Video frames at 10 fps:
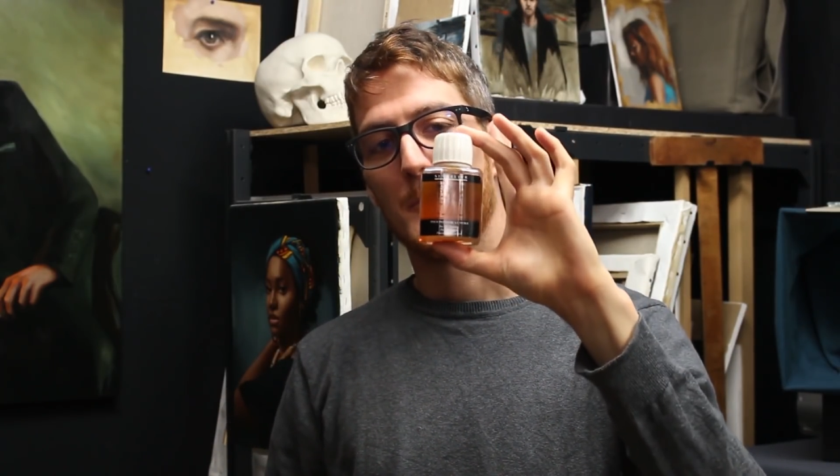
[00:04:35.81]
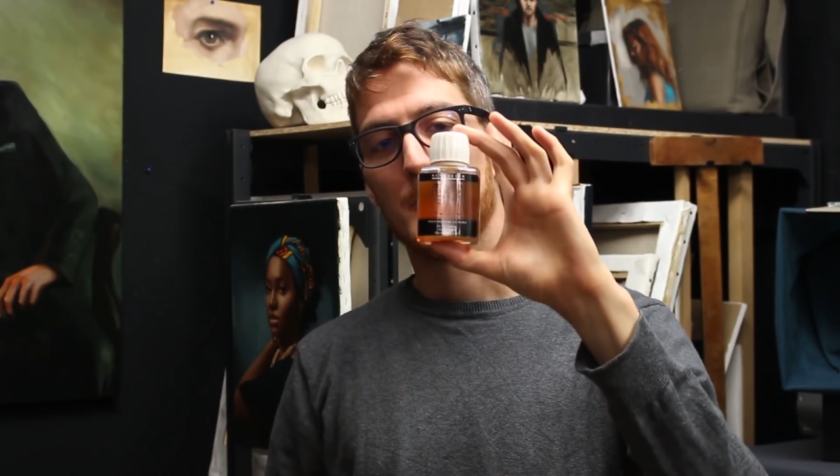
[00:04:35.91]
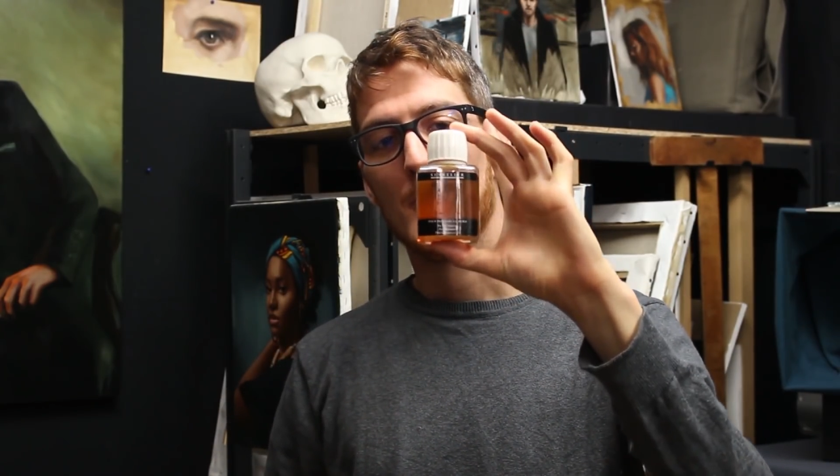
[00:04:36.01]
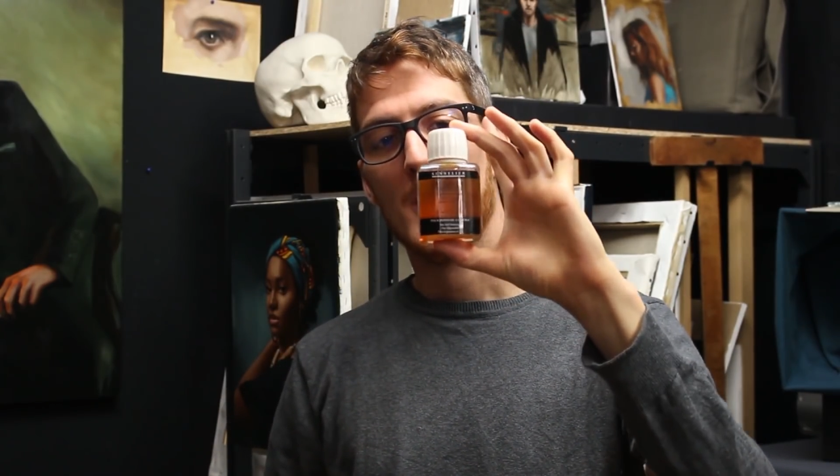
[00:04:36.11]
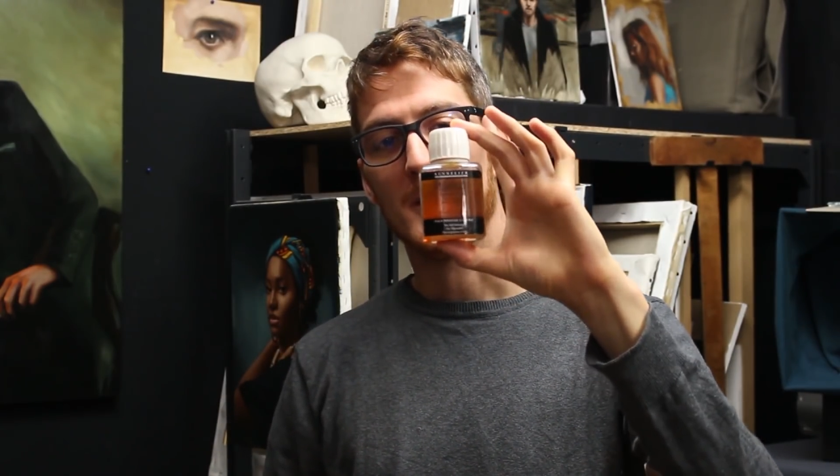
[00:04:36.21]

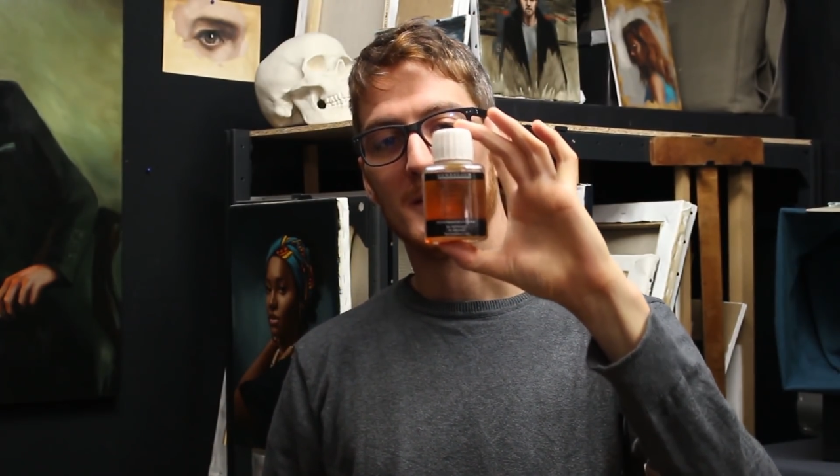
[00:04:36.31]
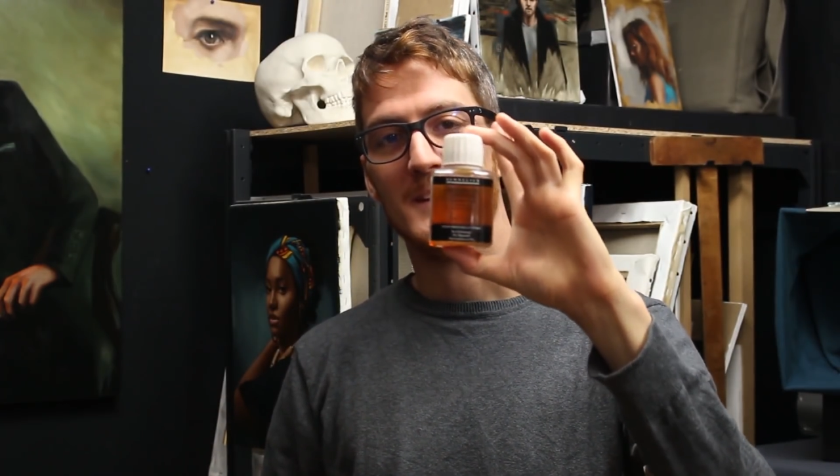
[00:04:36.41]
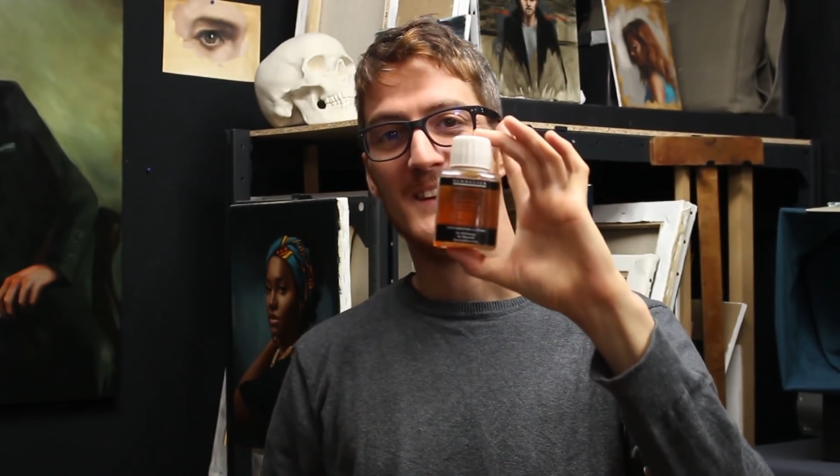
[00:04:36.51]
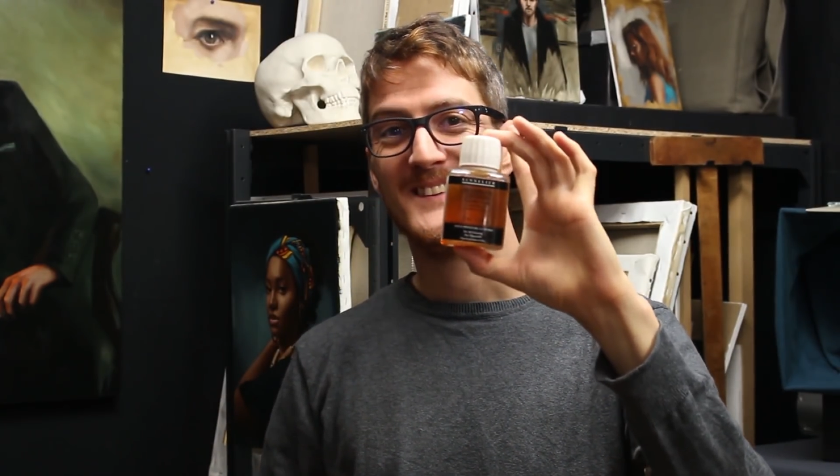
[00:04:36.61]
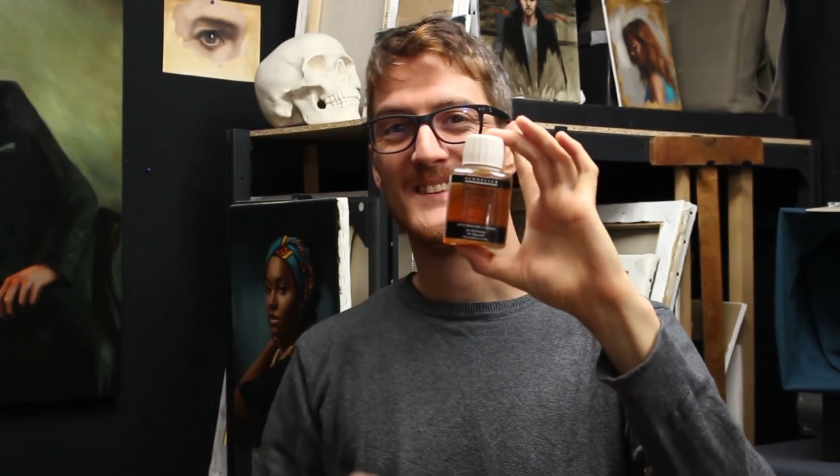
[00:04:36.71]
product
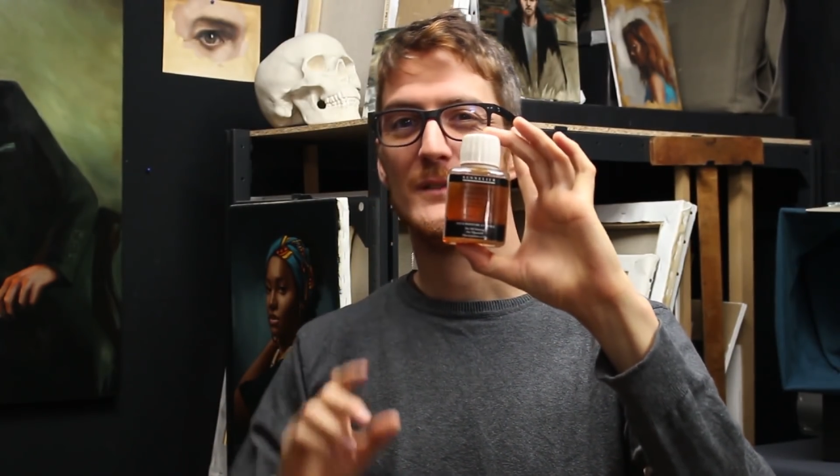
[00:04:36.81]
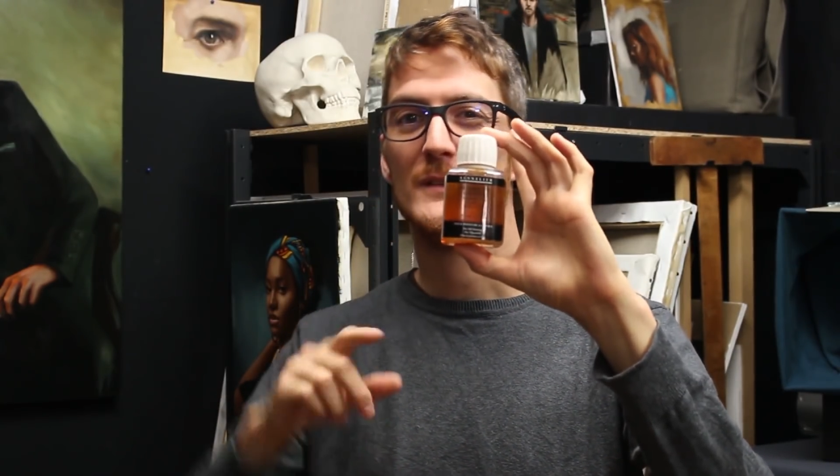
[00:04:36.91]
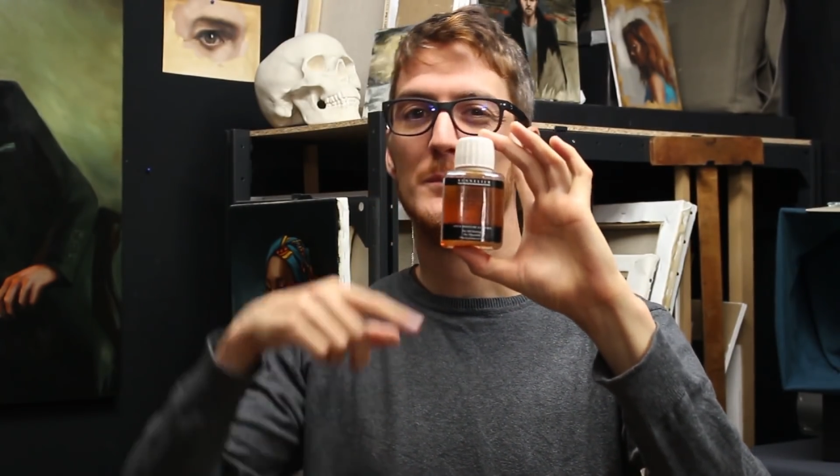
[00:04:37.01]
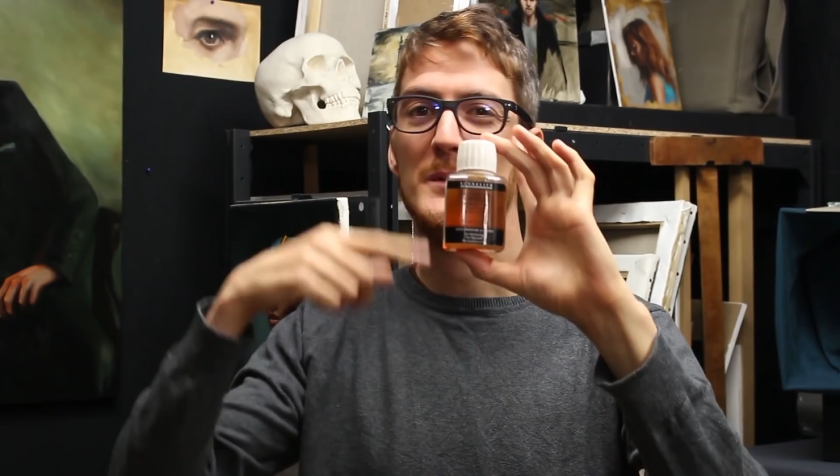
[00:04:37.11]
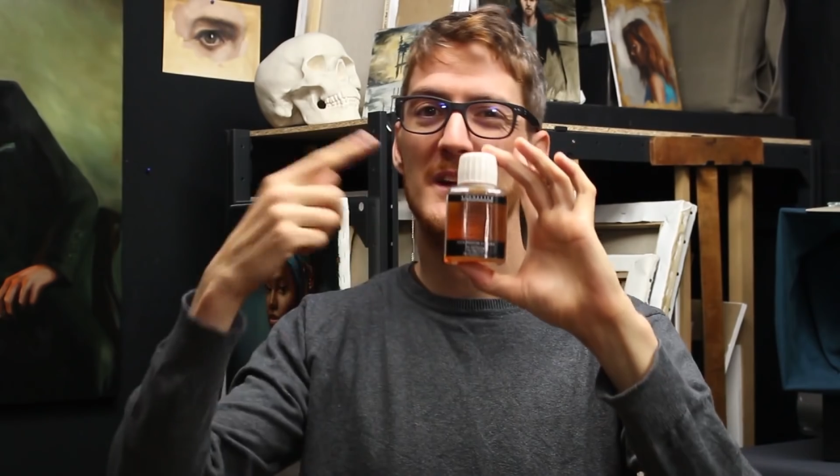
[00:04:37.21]
is to
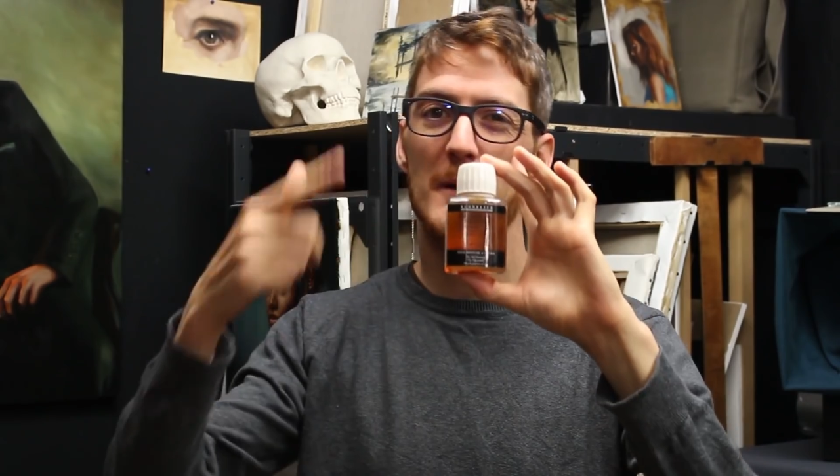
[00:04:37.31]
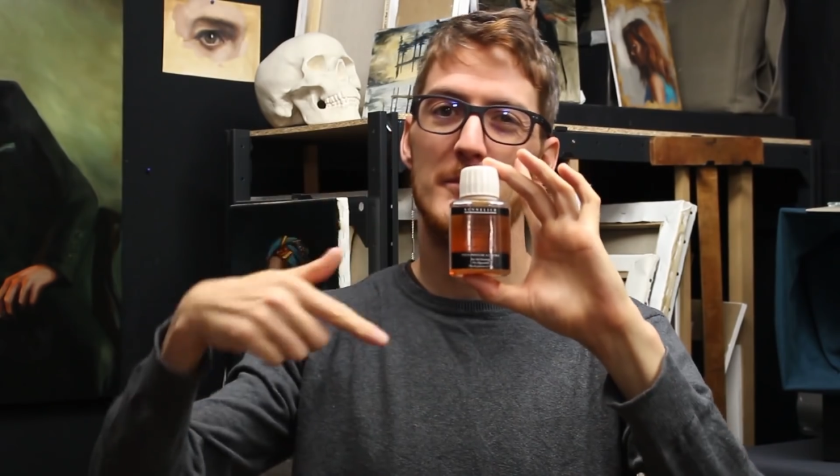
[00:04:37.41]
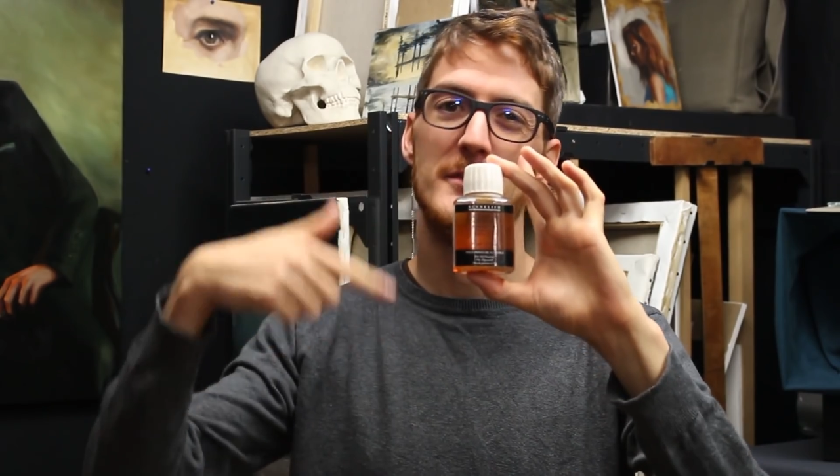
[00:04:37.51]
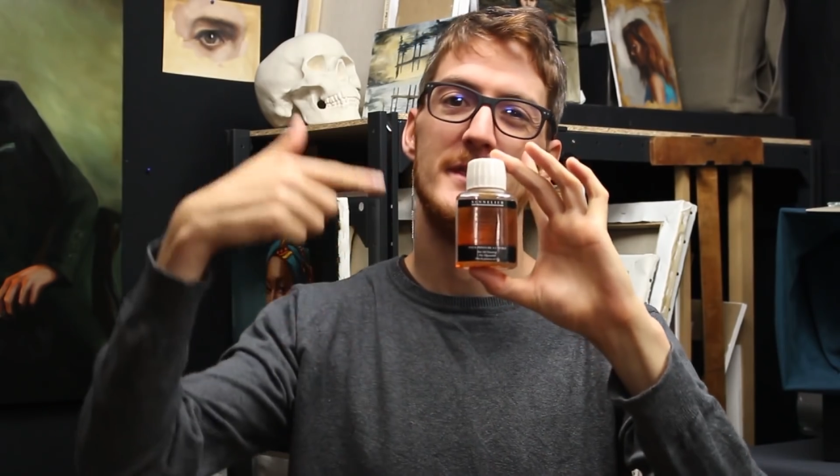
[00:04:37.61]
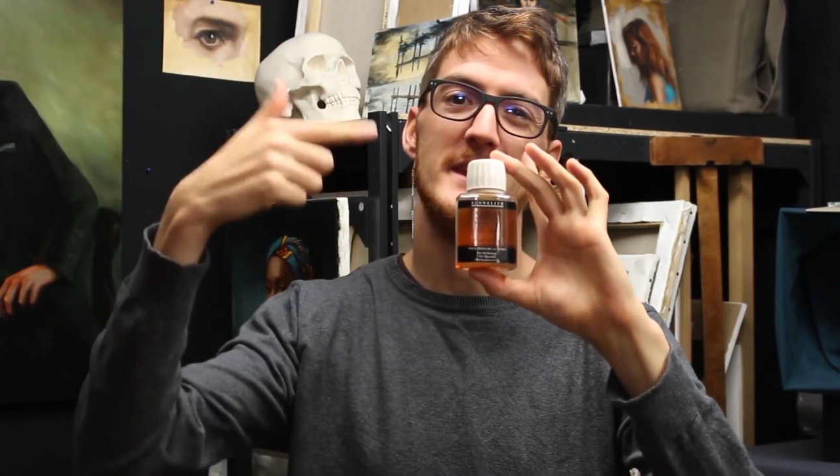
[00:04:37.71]
speed
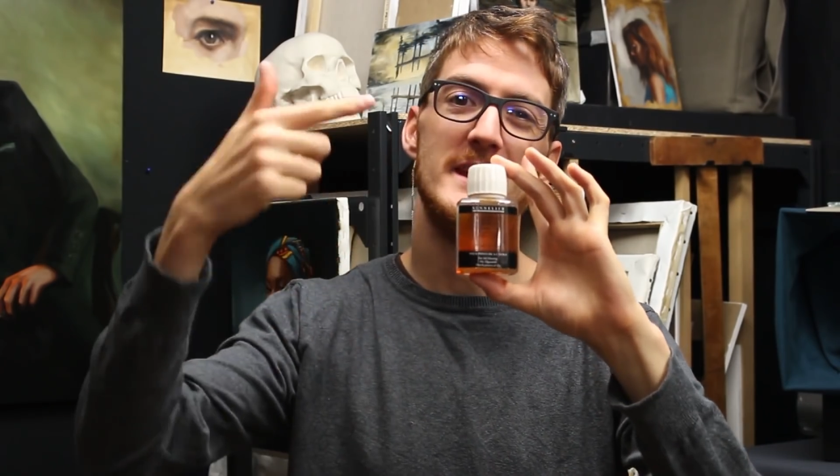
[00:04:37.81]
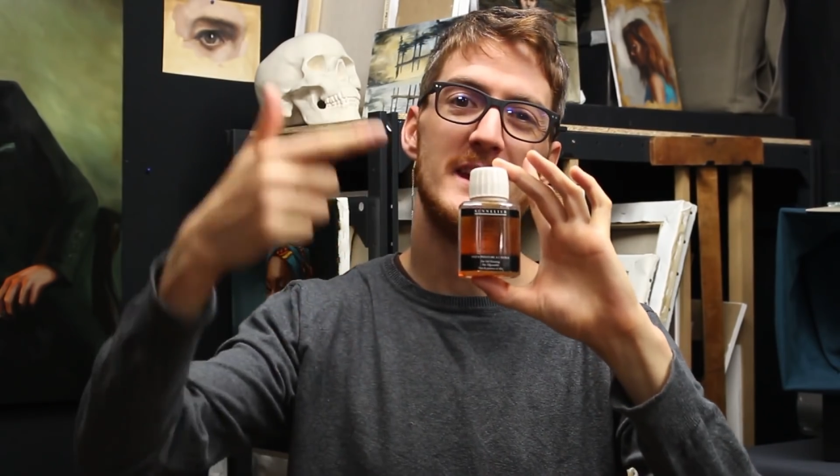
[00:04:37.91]
up the